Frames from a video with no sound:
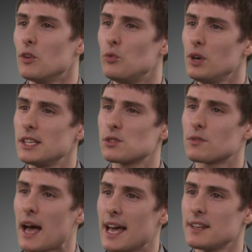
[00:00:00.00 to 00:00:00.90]
really sort
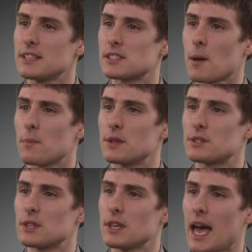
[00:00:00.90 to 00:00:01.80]
of adding something
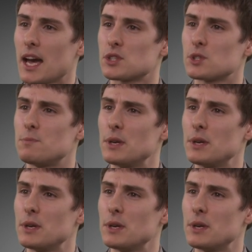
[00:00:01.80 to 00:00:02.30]
to the Ashes